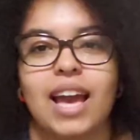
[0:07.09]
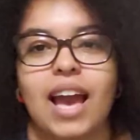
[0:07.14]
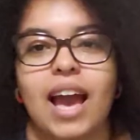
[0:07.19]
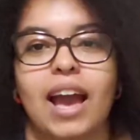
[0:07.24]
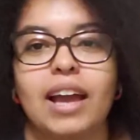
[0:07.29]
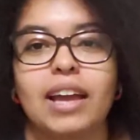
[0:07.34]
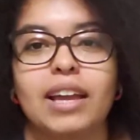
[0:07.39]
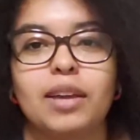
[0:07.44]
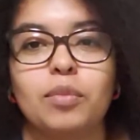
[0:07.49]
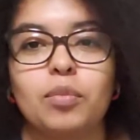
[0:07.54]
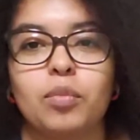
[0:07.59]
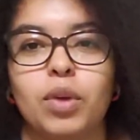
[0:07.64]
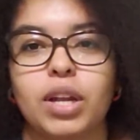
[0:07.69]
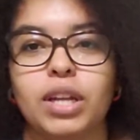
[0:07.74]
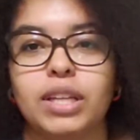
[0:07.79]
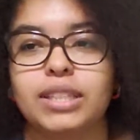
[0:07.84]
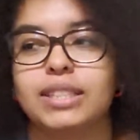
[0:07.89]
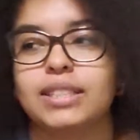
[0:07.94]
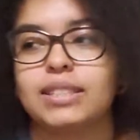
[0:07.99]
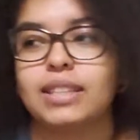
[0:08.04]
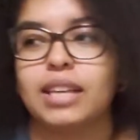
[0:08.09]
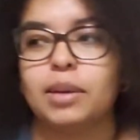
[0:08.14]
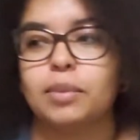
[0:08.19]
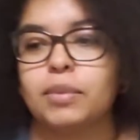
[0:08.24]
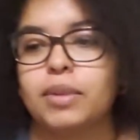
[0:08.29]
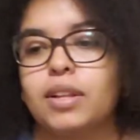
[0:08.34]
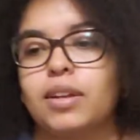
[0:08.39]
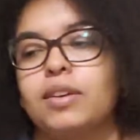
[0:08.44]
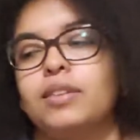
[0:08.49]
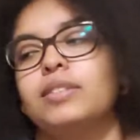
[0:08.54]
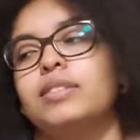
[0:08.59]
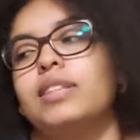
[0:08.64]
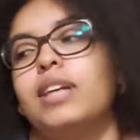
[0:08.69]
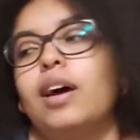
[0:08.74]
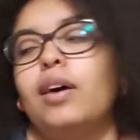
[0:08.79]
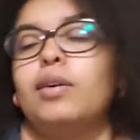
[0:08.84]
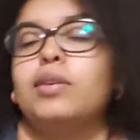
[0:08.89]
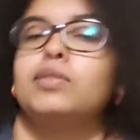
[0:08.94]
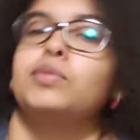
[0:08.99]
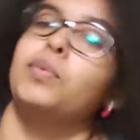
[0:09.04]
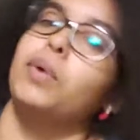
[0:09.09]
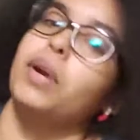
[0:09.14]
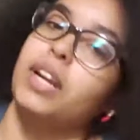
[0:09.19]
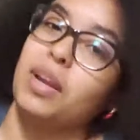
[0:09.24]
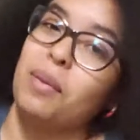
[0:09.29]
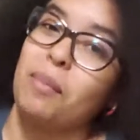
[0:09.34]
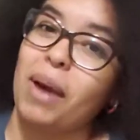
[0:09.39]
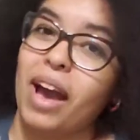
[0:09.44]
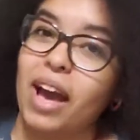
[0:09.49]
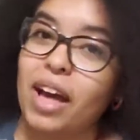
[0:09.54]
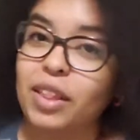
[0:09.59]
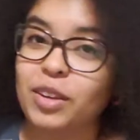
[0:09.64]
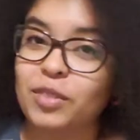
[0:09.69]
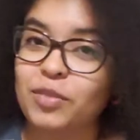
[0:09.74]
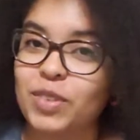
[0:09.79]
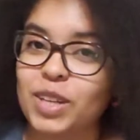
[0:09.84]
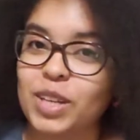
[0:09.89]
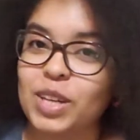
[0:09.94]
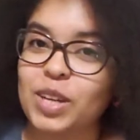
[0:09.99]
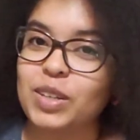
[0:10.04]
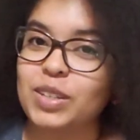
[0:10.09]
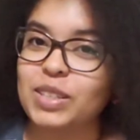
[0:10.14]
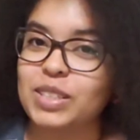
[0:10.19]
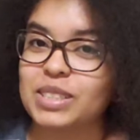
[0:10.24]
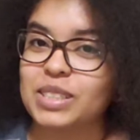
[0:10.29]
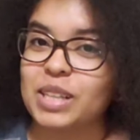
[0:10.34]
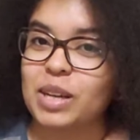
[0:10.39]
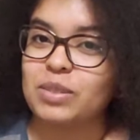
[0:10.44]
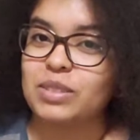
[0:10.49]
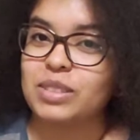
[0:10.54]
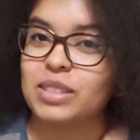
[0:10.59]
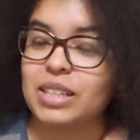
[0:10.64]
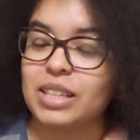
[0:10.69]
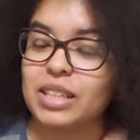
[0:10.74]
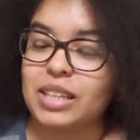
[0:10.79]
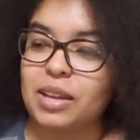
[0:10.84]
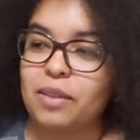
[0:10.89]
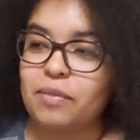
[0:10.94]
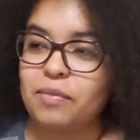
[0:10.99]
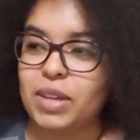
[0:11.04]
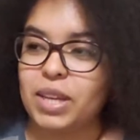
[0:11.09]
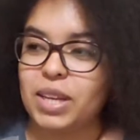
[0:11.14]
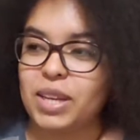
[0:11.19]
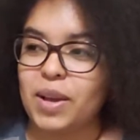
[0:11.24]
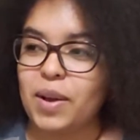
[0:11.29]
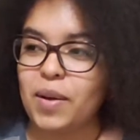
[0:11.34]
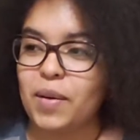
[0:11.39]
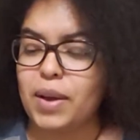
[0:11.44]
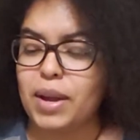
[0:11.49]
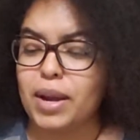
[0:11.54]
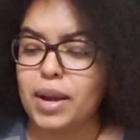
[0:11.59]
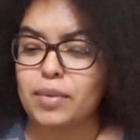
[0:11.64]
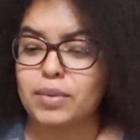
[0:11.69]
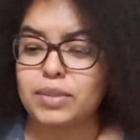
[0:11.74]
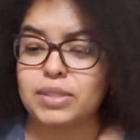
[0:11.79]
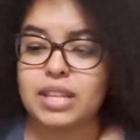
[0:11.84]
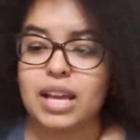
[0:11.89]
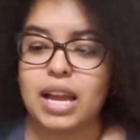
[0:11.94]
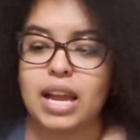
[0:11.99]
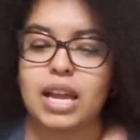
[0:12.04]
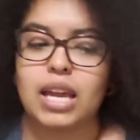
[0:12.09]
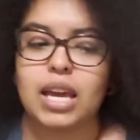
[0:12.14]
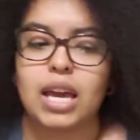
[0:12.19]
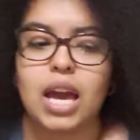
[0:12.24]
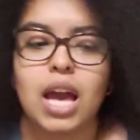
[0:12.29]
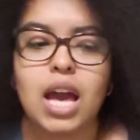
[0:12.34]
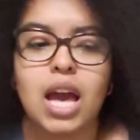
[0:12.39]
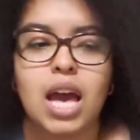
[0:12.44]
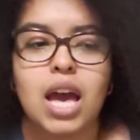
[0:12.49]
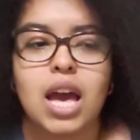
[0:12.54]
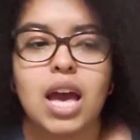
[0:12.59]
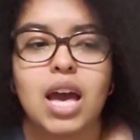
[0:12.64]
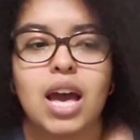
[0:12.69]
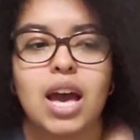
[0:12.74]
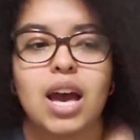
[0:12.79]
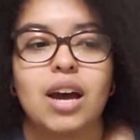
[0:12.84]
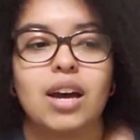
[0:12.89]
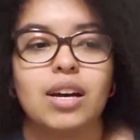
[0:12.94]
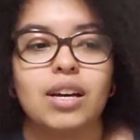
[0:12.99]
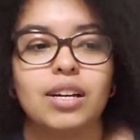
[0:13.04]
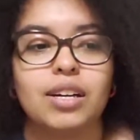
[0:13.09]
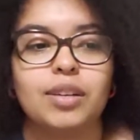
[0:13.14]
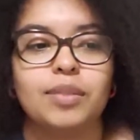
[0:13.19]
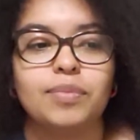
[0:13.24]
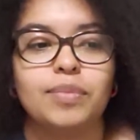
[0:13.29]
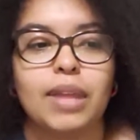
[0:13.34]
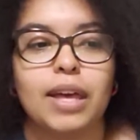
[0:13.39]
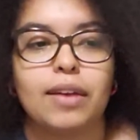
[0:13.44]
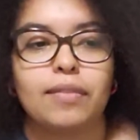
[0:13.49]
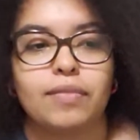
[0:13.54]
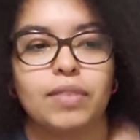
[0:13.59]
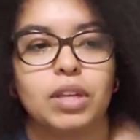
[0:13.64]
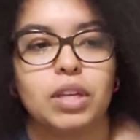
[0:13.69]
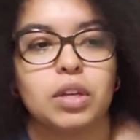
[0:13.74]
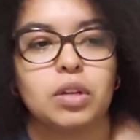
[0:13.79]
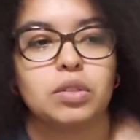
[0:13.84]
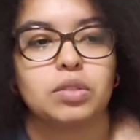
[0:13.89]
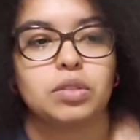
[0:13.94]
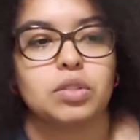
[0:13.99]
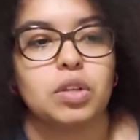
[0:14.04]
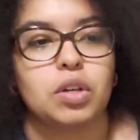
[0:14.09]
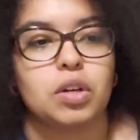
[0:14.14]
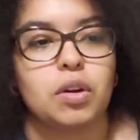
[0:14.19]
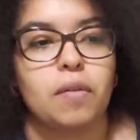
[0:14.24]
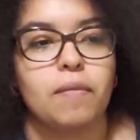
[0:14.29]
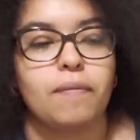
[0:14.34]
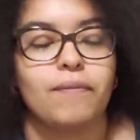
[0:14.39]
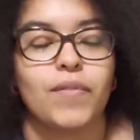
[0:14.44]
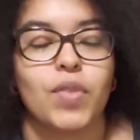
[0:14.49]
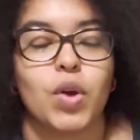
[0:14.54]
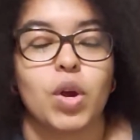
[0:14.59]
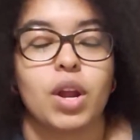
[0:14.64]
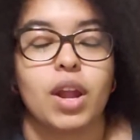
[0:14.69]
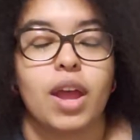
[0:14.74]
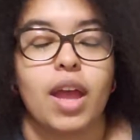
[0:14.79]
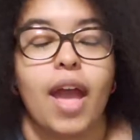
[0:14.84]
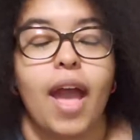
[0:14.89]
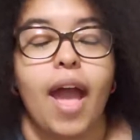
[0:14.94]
I am wearing the same clothes that I was wearing in my other video because that was a cleanup video, and I was like, that video took forever.